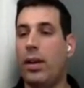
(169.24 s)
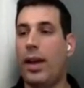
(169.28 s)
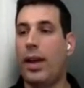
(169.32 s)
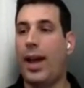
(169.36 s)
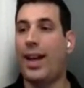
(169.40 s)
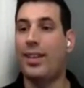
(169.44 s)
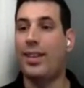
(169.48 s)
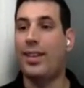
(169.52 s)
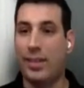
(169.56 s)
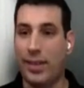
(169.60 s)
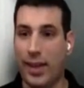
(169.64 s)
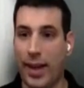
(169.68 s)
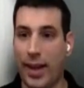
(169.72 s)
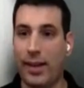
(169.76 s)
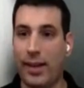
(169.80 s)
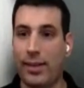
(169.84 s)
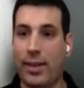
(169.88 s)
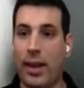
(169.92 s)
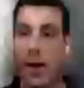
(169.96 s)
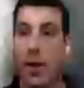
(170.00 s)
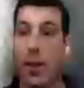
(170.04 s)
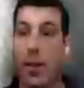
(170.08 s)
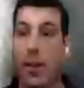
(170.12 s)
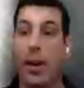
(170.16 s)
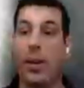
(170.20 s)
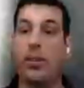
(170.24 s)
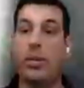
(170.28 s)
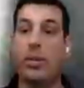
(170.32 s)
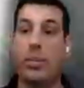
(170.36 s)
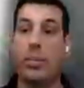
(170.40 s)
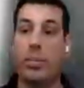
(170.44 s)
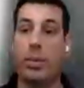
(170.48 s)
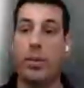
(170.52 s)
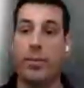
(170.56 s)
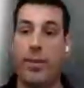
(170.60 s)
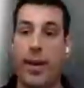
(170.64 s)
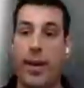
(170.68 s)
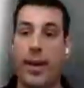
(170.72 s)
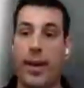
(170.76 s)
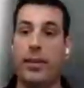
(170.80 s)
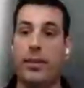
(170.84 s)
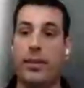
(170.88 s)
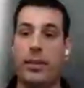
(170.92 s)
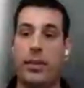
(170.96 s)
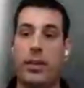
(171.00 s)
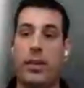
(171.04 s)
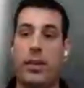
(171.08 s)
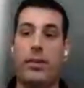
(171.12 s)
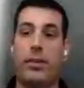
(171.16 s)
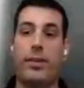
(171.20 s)
a change I want to
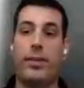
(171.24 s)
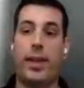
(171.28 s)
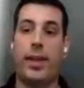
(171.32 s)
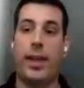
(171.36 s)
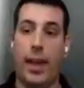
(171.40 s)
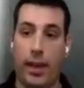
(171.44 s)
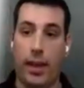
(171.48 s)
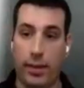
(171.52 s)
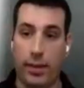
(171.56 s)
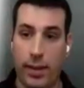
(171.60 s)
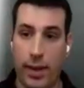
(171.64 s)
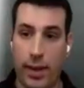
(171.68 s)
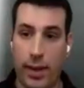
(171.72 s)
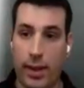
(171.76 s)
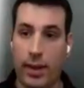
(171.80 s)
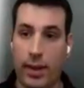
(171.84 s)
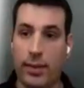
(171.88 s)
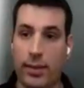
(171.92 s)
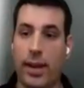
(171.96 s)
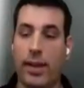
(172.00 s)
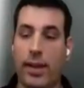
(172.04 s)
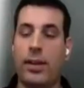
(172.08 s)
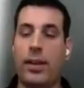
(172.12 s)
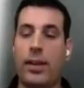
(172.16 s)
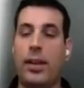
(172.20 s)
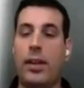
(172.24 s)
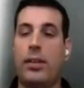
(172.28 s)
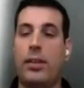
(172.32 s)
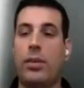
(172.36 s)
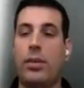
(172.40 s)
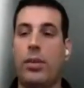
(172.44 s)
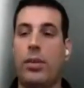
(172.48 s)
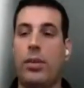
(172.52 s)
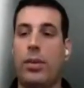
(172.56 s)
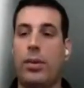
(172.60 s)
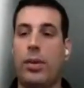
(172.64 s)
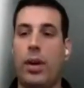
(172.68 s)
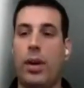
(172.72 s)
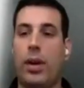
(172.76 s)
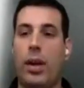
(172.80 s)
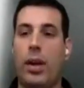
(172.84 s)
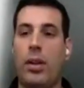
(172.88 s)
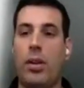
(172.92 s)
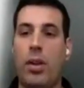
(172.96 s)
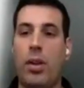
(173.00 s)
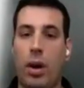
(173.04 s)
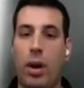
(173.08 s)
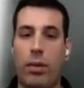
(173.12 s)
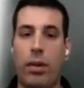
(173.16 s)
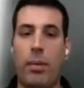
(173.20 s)
provide justification, a change I need to
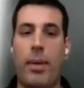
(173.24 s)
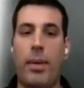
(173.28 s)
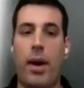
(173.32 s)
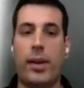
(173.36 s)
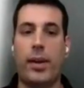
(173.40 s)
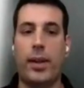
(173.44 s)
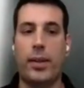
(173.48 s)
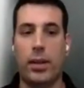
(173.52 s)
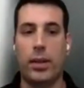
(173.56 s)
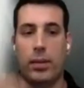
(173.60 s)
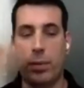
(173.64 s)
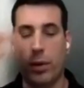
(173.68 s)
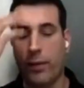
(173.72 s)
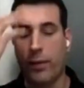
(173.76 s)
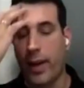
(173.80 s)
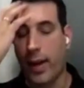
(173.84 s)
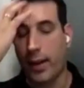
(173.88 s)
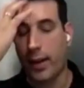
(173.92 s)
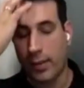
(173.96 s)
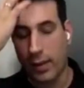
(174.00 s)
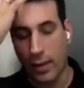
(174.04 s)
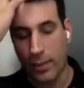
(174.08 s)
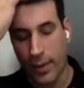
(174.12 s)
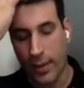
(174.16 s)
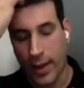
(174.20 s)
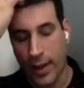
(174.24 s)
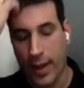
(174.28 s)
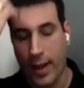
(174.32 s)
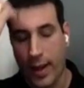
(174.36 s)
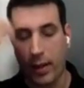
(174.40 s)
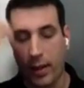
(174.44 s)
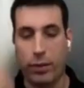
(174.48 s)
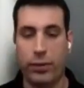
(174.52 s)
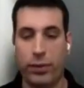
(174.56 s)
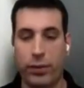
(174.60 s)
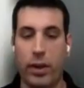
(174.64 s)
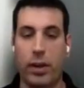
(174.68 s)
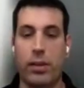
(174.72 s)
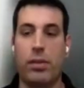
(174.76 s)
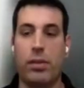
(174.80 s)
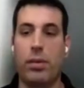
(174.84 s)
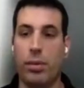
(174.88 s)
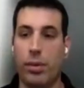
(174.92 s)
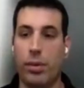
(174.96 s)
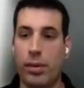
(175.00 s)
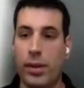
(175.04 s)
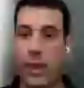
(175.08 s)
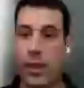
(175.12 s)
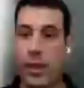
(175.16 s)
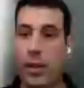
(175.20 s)
know about it and provide some kind of
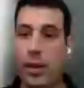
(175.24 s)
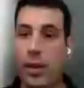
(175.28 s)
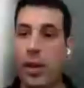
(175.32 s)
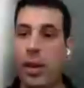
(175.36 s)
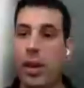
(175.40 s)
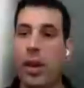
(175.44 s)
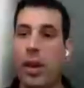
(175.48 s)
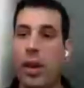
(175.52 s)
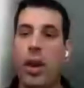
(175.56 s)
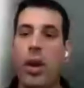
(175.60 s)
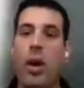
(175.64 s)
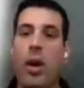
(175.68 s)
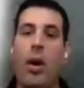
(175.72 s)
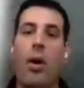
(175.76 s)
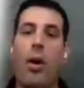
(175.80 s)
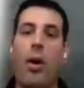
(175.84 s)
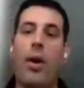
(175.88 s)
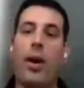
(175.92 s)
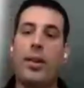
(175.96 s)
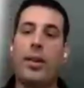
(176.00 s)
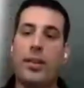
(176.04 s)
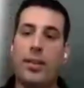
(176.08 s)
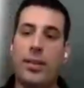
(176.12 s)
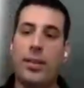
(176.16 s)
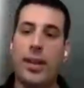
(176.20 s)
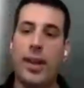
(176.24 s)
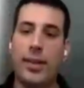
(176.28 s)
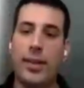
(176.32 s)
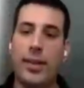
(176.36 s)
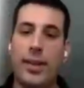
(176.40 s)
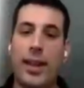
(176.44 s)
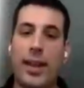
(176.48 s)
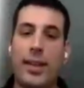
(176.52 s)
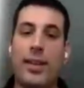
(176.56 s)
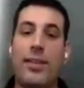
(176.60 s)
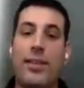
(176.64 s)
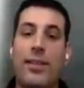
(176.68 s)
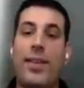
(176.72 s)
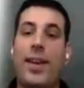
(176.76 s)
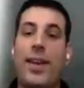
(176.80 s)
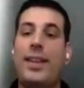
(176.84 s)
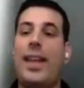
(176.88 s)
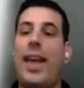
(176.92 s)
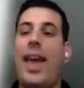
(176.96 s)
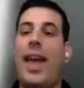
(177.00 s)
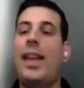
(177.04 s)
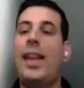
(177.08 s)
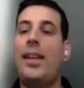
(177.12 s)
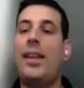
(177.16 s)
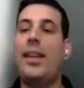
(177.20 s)
resolution, or a change that doesn't affect
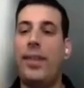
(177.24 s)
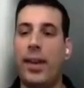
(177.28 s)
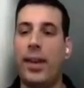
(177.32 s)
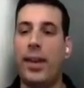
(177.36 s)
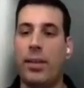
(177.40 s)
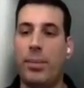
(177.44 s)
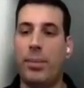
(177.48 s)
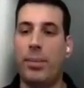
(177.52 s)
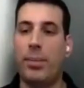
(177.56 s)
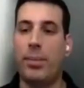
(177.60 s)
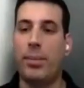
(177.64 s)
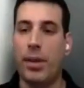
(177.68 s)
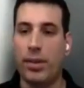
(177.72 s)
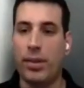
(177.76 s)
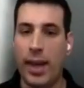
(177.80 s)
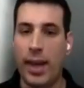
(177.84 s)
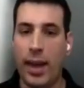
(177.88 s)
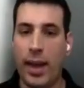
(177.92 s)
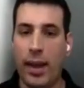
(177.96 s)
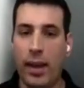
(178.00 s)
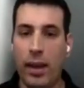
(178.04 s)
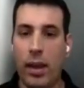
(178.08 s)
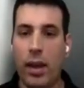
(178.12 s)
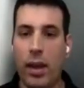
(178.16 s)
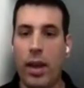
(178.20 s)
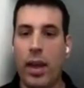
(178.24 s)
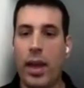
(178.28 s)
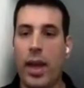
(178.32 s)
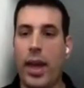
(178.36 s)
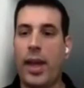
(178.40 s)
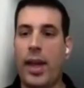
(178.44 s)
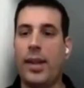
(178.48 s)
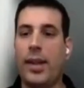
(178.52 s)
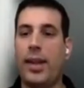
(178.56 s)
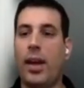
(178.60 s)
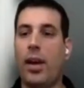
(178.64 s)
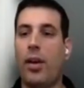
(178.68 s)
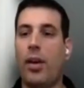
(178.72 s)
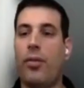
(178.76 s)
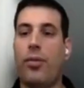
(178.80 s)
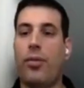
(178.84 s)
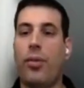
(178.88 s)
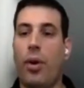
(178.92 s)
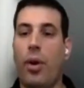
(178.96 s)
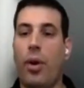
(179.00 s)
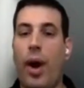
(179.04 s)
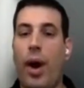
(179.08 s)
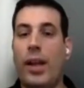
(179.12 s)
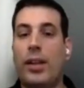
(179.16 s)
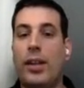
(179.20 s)
anything in PCI, and
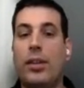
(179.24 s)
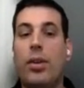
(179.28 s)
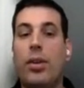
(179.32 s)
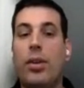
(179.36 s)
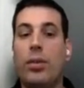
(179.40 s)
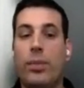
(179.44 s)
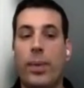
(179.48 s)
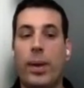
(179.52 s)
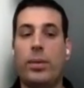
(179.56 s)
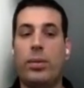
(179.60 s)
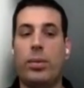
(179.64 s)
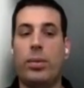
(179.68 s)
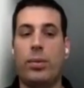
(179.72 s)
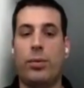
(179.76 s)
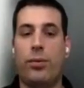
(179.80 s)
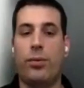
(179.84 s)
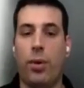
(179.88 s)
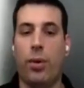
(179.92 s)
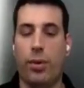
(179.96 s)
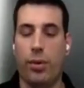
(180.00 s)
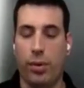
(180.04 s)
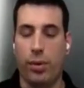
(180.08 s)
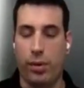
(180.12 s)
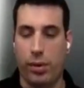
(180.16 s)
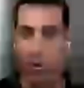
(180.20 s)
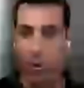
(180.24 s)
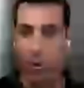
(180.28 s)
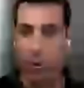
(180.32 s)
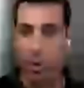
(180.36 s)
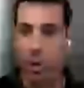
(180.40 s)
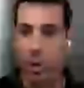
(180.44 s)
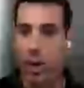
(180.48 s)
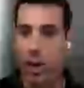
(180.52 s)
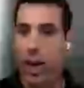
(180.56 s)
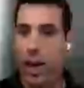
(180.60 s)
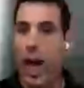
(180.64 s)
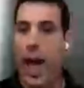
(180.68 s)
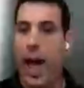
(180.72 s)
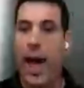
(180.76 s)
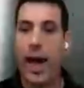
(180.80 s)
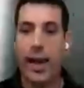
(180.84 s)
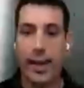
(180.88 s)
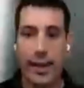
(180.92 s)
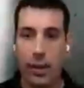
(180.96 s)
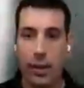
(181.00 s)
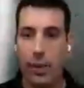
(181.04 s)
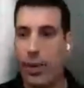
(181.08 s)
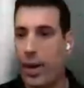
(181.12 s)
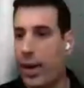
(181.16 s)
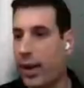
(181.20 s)
therefore I don't want to focus.
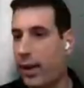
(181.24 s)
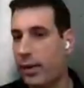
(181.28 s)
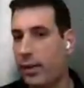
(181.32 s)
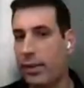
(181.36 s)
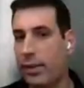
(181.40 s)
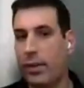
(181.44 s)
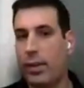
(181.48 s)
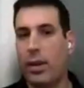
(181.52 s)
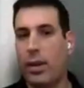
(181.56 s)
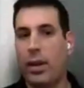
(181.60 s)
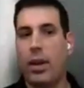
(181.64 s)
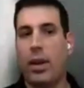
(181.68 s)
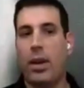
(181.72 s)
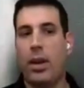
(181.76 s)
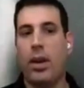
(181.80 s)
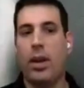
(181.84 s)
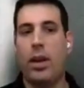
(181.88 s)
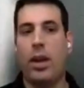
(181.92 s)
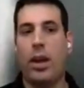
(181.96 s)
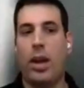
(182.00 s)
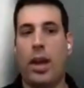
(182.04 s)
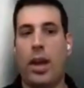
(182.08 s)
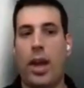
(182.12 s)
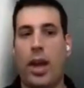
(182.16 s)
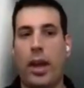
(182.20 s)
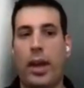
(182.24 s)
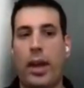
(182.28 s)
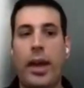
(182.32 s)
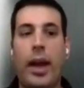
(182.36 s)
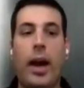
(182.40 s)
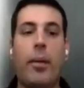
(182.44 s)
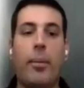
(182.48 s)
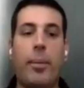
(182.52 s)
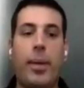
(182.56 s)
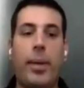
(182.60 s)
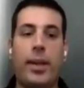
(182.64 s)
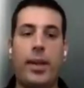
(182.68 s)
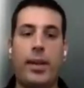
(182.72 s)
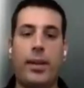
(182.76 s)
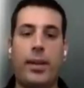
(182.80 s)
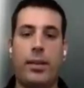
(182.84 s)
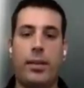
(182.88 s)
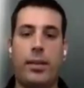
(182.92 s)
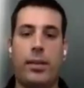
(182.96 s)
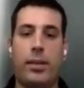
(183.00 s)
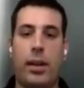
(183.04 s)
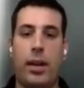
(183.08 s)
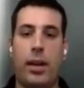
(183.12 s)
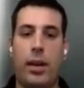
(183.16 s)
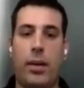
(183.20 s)
Otherwise,
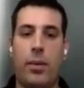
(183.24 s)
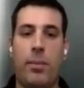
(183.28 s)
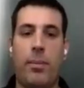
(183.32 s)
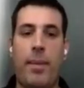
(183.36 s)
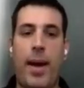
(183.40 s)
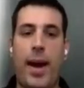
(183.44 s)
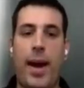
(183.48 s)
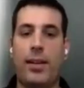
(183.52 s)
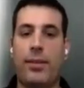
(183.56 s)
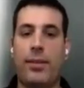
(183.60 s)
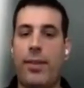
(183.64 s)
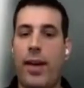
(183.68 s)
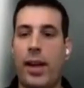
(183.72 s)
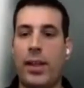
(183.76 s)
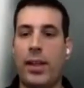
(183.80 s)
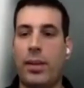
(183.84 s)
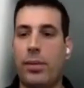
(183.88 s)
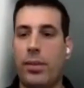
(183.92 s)
companies might find